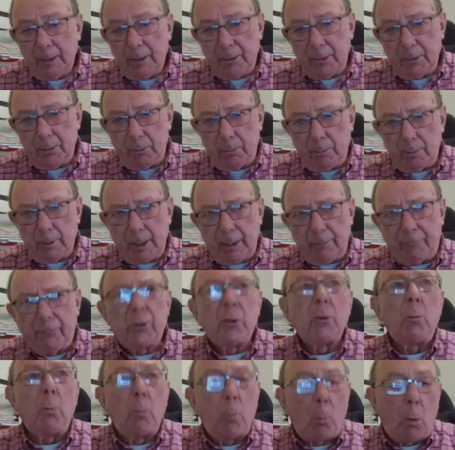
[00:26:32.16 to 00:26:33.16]
if
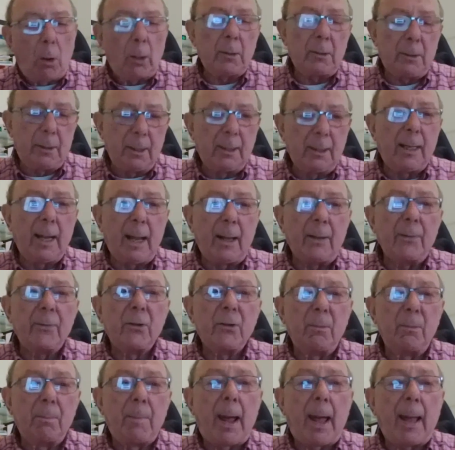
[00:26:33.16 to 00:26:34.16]
you want to get
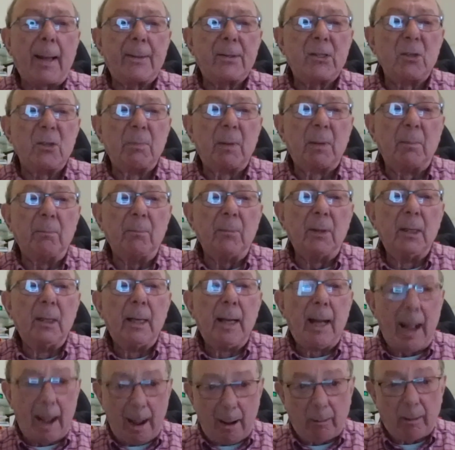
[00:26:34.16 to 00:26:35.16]
the maximum
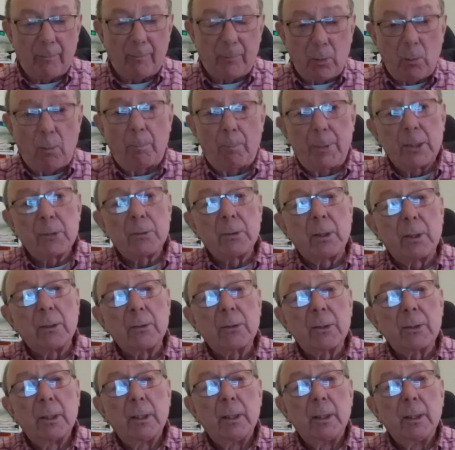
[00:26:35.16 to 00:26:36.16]
out of your
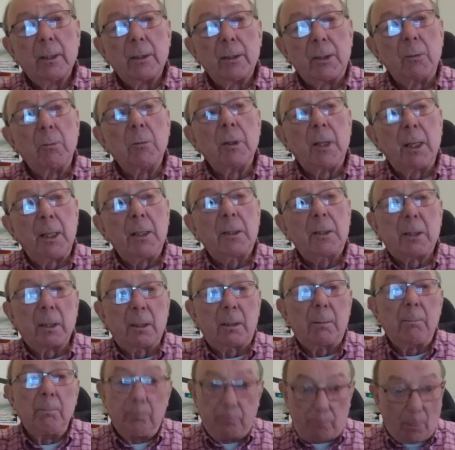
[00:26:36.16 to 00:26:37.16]
business, you need
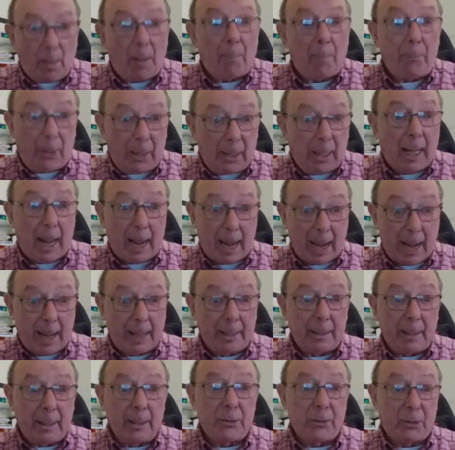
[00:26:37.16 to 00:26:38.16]
to
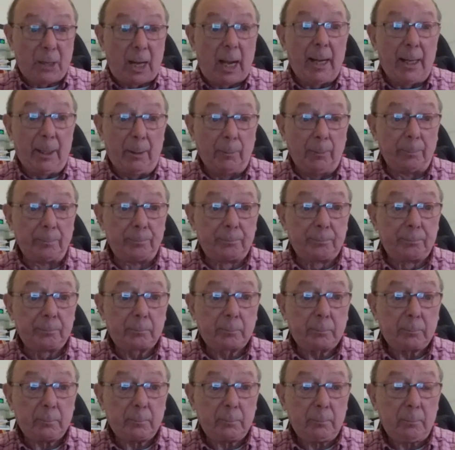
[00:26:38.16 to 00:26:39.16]
plan a sale,
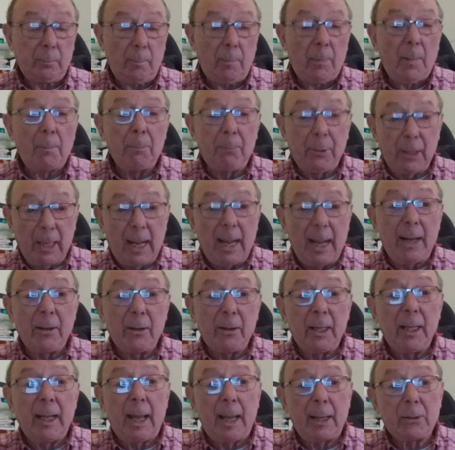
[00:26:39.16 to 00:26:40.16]
plan
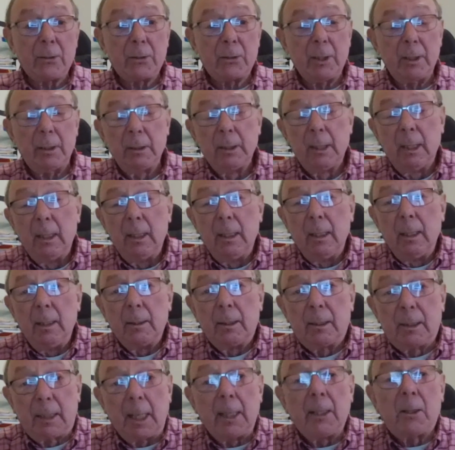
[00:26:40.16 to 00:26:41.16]
the exit,
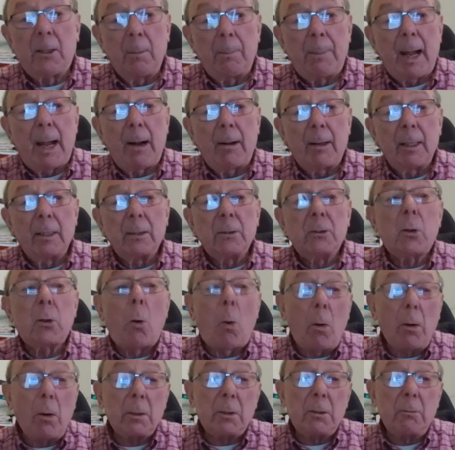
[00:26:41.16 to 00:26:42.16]
think about it,
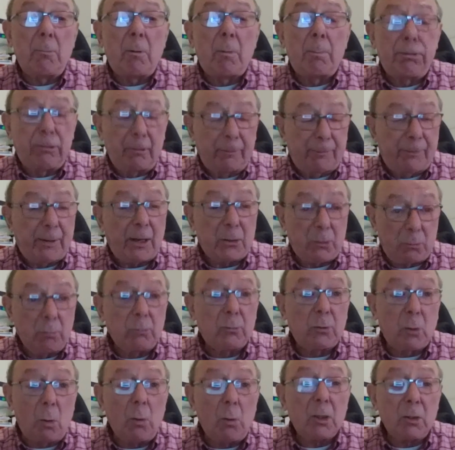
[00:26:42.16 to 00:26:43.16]
talk to a
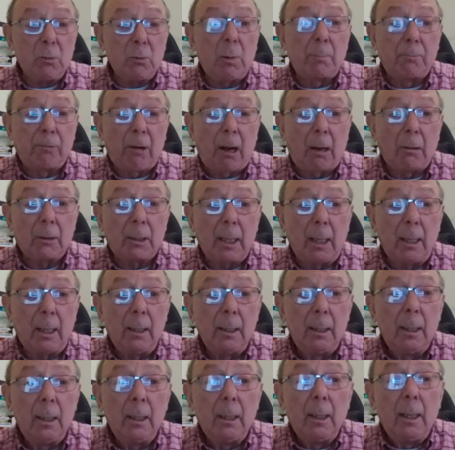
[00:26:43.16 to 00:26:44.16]
professional, talk to a broker,
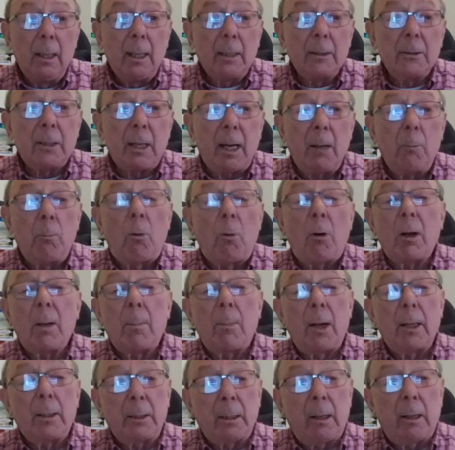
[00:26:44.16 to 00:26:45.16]
and say, what
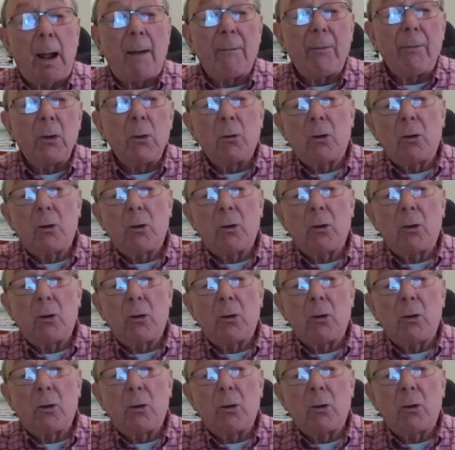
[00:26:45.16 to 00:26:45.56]
am I, have a